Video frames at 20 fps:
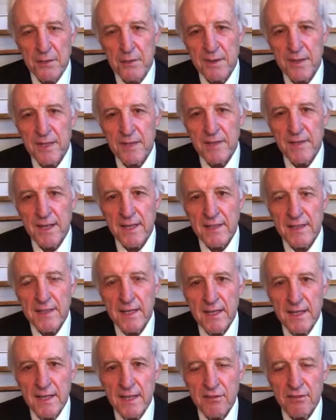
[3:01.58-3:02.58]
think that
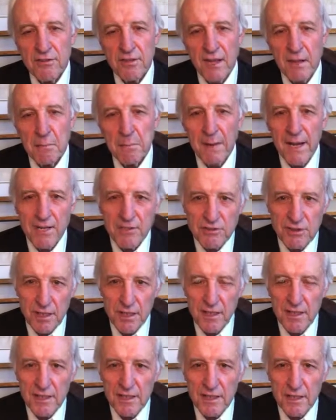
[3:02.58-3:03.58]
it's not
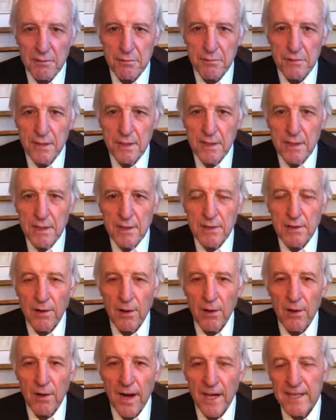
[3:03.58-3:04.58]
masculine enough,
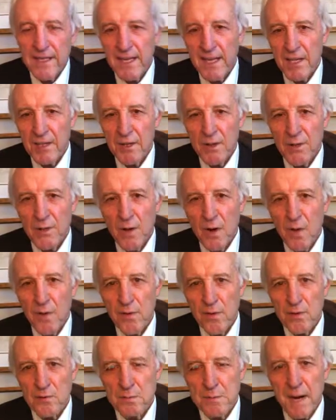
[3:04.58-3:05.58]
or I can't do all
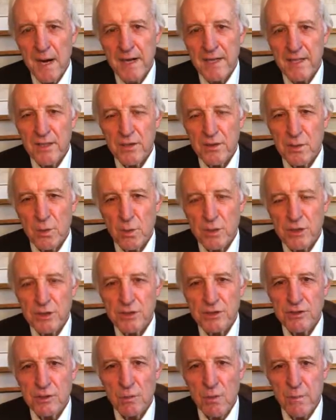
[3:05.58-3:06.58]
those body
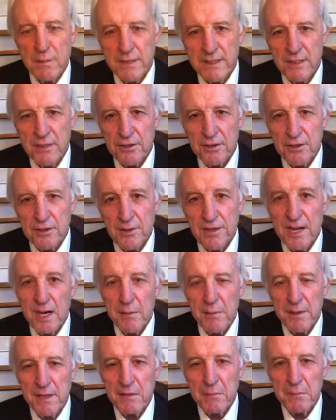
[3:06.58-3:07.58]
contortions the women can do and
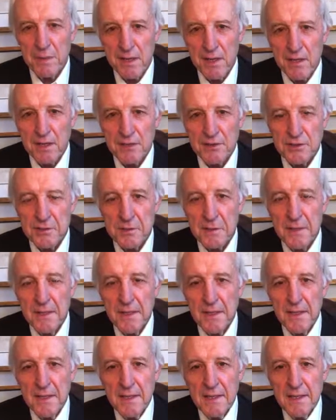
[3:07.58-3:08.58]
I'll be embarrassed.
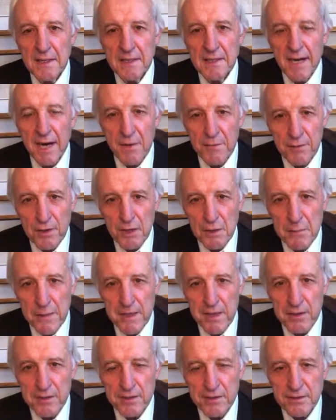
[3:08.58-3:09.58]
African
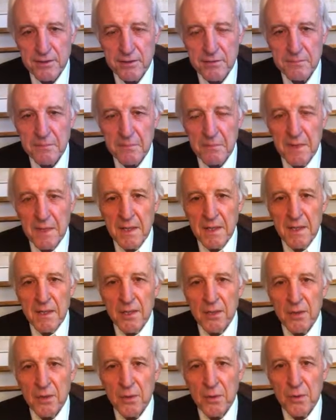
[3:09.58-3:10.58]
Americans
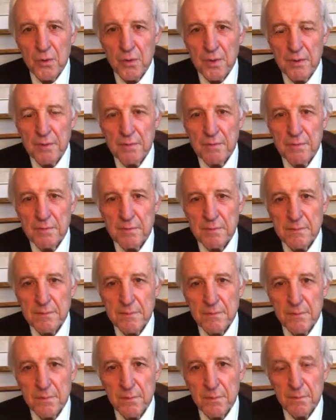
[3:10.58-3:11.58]
who
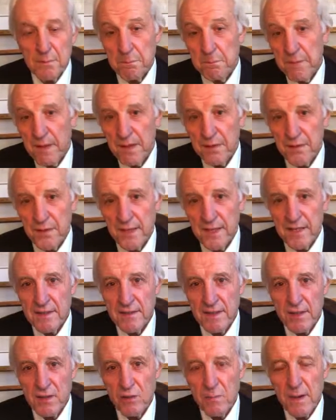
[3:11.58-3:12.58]
may think
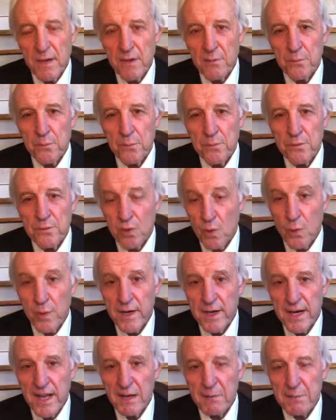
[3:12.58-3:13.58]
that no
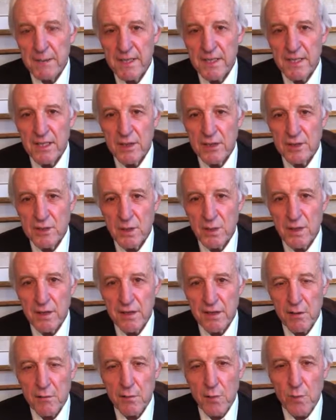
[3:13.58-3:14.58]
one like me does yoga,
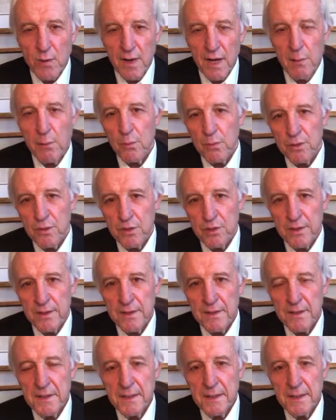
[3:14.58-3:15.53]
therefore I won't do it.